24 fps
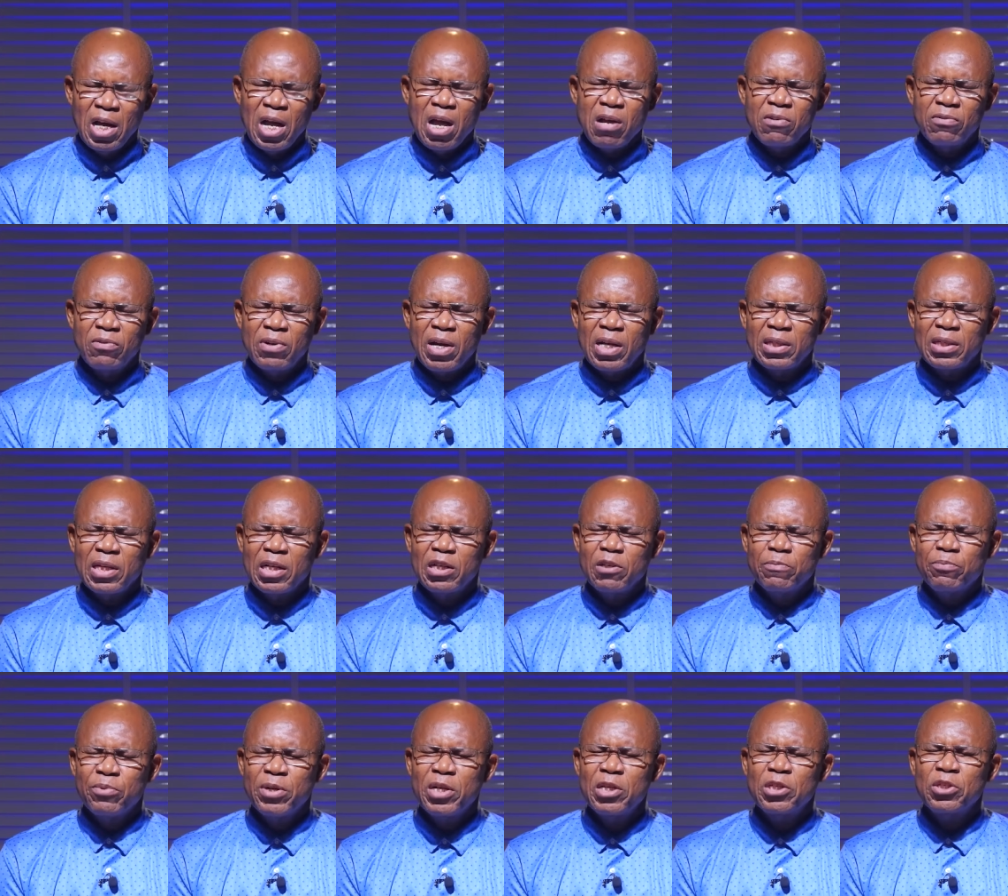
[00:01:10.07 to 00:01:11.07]
And we ask that the
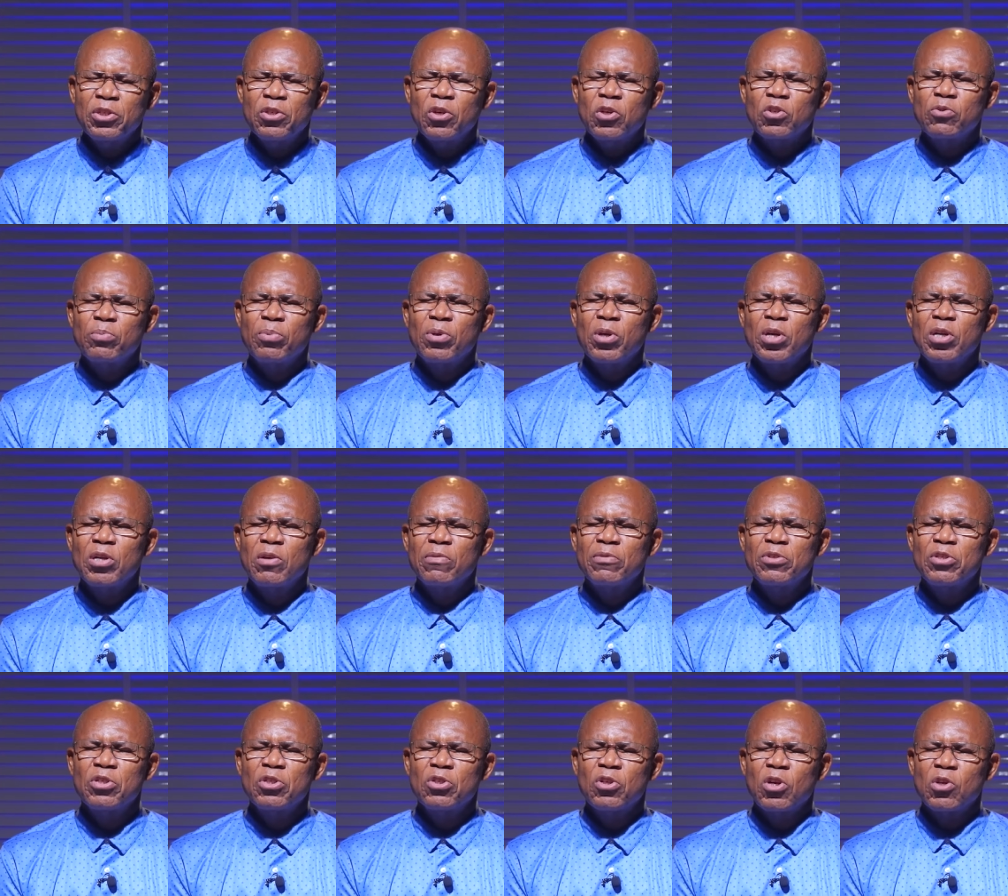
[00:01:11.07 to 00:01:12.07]
precious blood
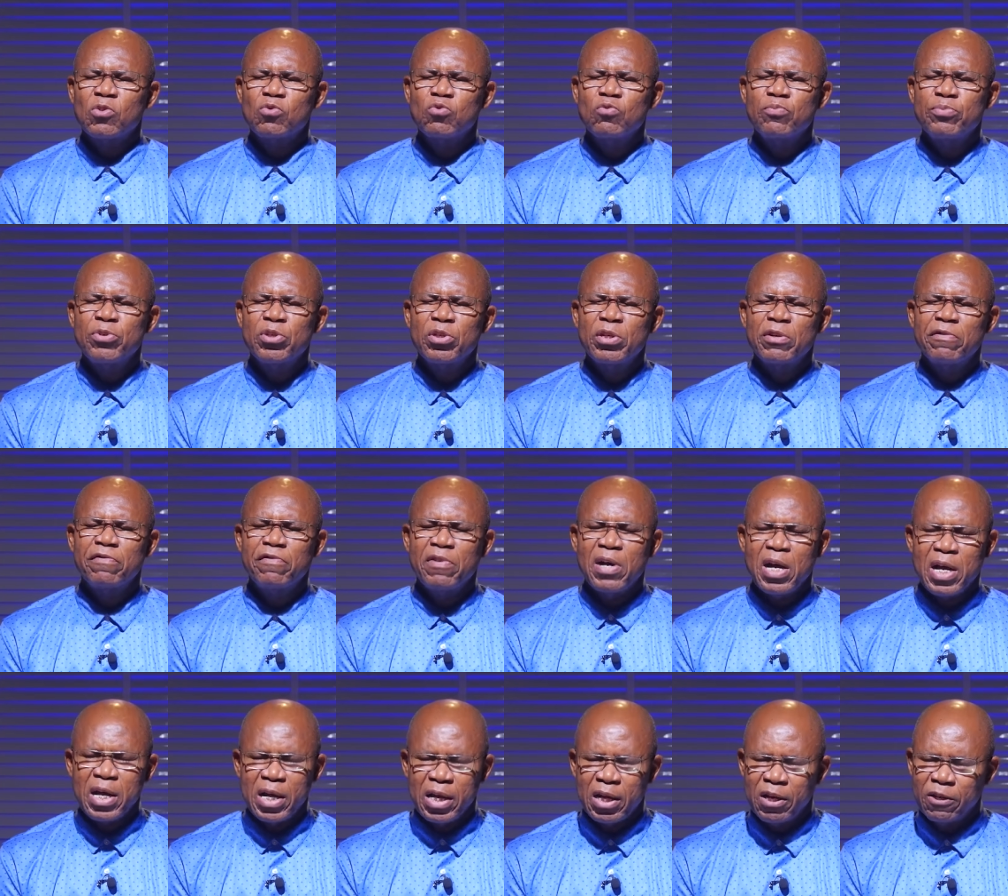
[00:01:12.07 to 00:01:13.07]
of Jesus will
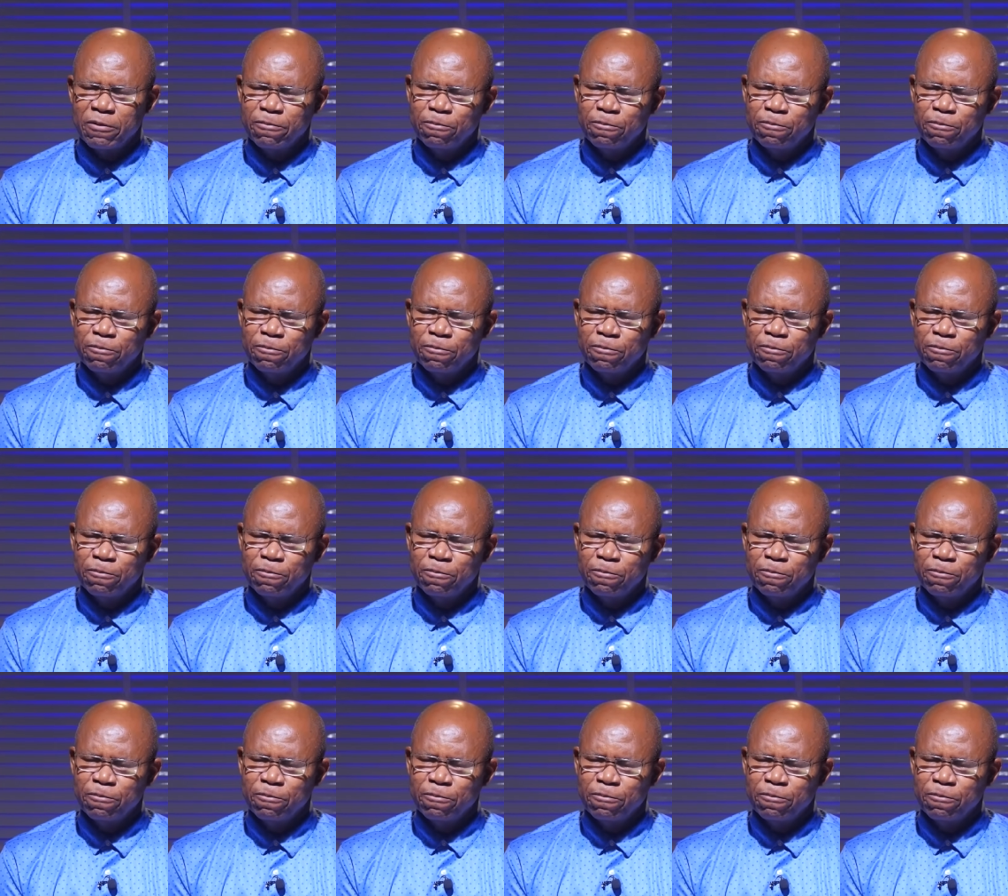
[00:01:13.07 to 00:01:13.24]
purify